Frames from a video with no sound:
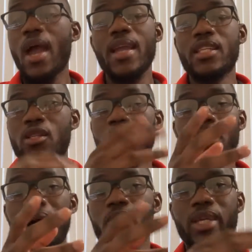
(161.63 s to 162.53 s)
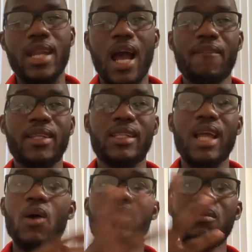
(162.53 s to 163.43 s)
In some month you can have
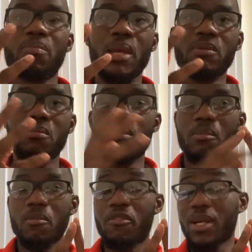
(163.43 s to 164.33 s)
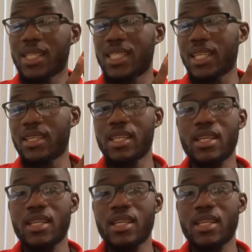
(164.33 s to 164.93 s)
1,000 pips volatility,